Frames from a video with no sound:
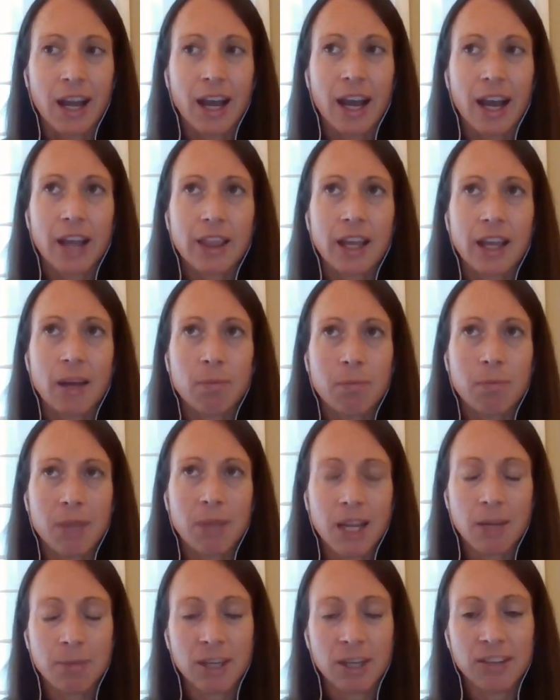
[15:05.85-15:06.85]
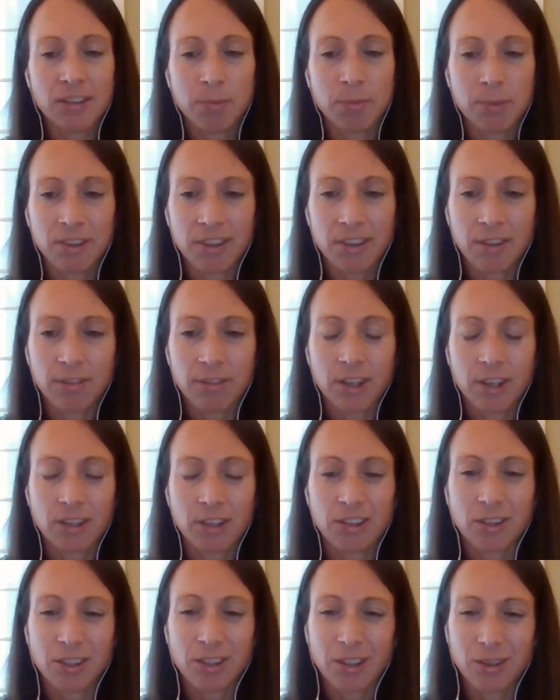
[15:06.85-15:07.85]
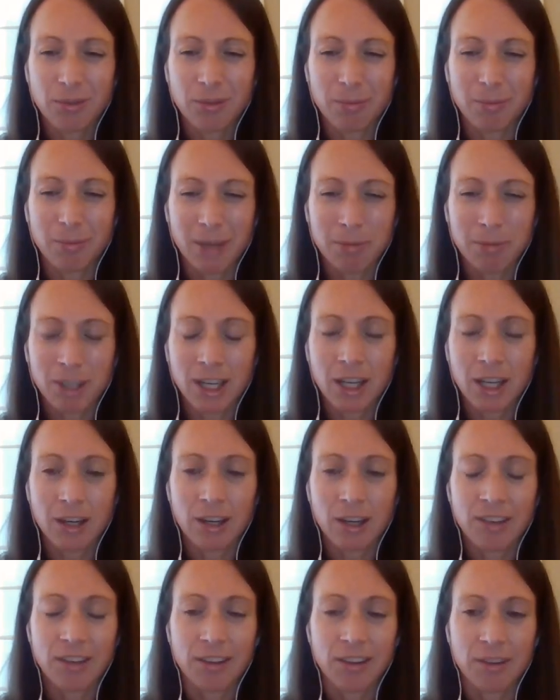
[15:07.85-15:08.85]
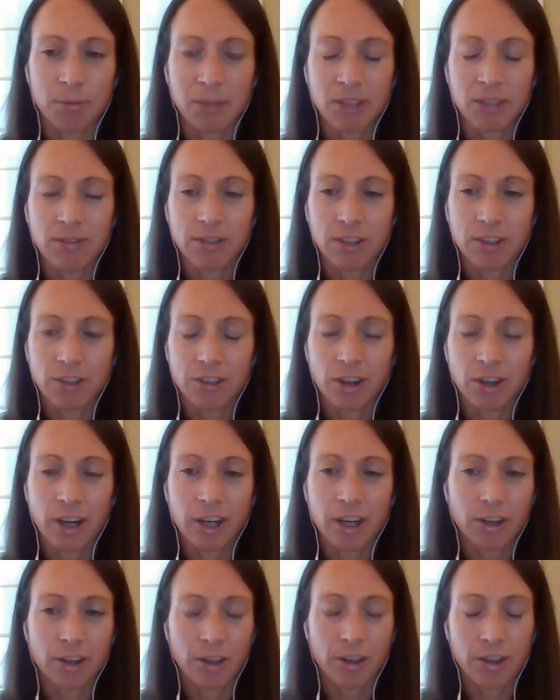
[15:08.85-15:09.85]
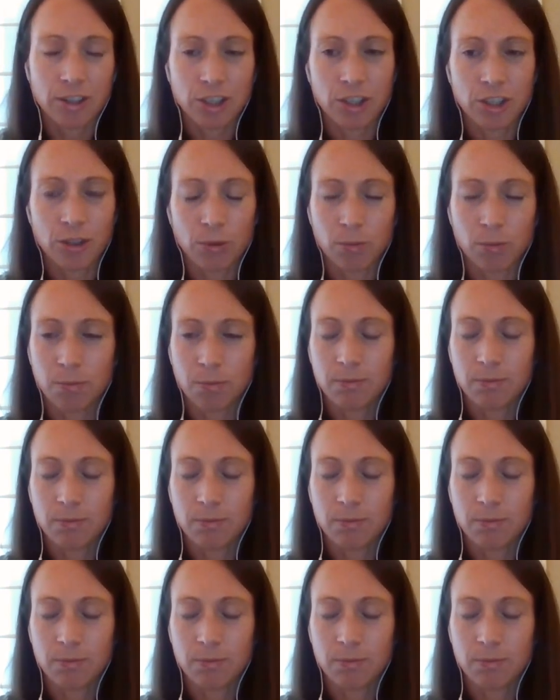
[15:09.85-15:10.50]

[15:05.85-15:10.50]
And that may be specific to my mechanics as a midfoot striker. The shoe